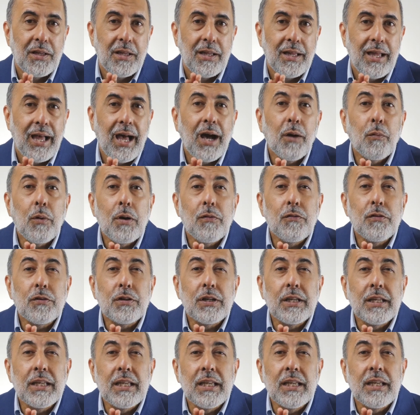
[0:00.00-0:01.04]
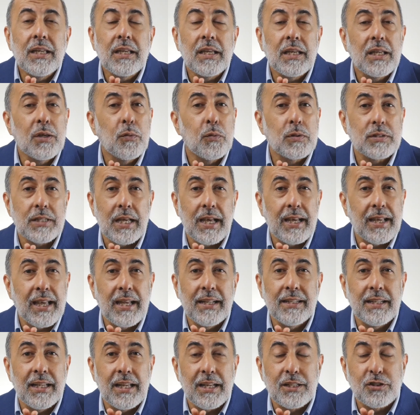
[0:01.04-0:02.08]
However, he was
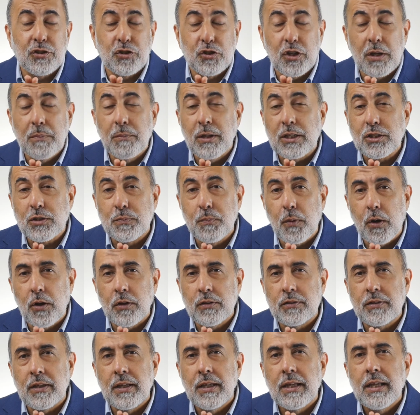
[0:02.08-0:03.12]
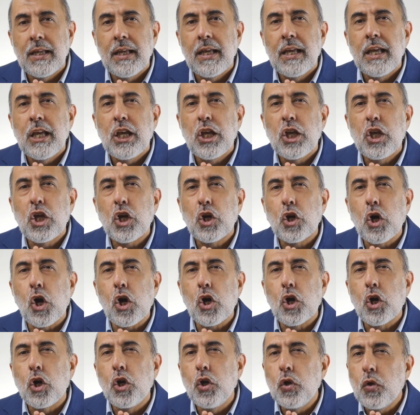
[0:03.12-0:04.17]
again extremely smart. He
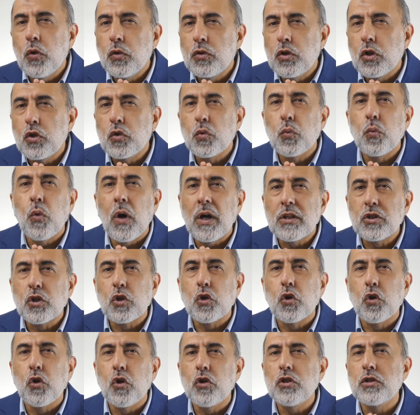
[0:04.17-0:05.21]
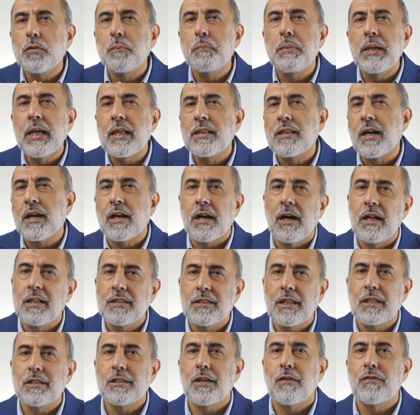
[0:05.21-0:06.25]
concluded what could be the
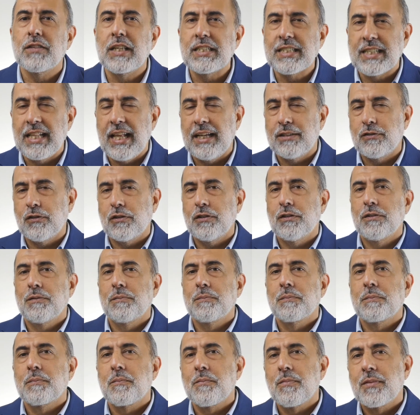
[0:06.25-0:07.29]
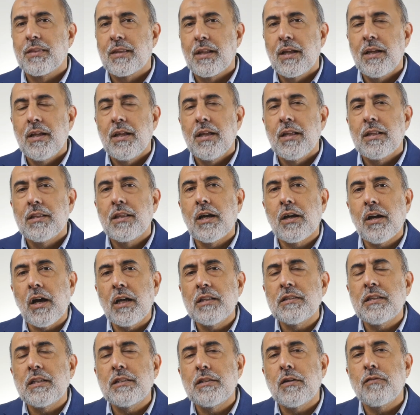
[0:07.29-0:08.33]
content of this letter. The
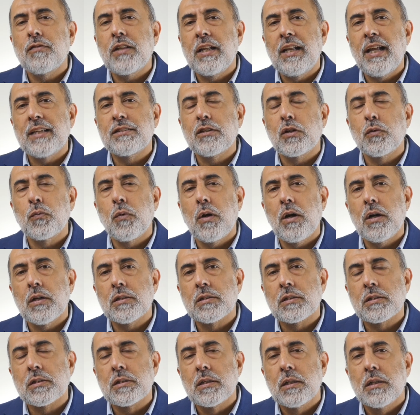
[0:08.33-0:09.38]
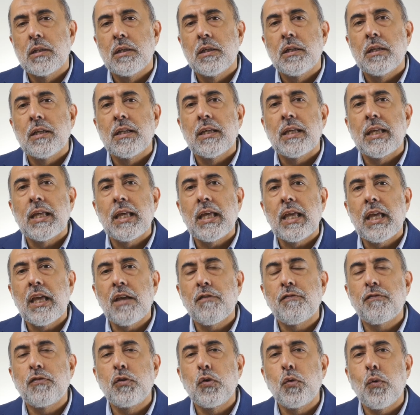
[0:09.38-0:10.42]
content of the letter was,
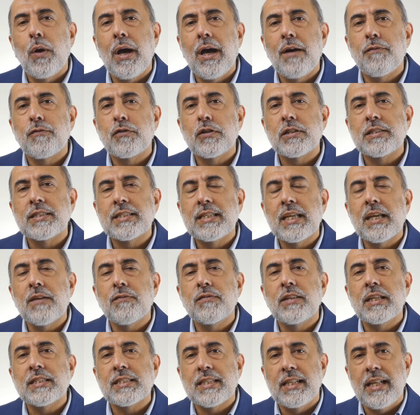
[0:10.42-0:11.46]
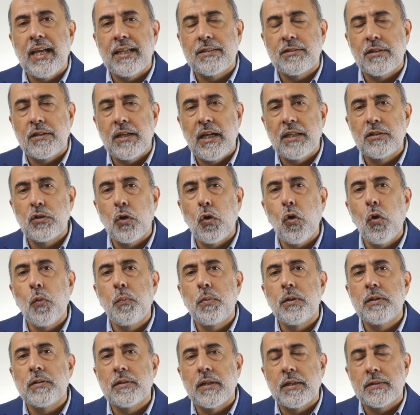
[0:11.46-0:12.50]
if you have received this letter and
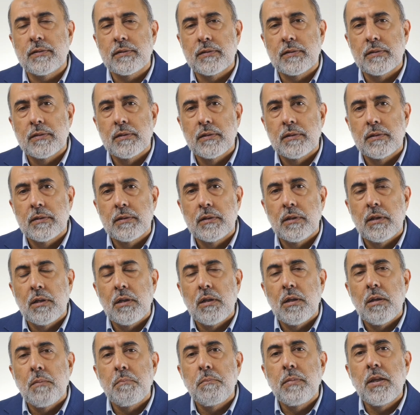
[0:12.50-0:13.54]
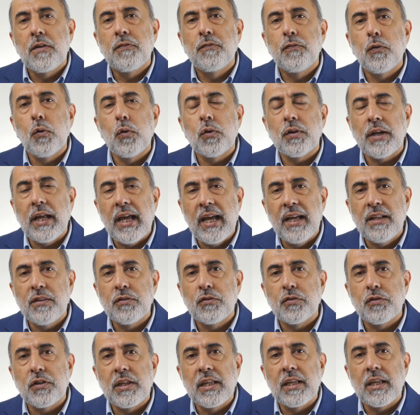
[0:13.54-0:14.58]
opened it before
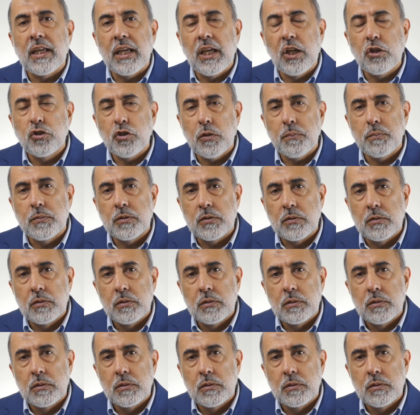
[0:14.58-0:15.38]
entering Egypt,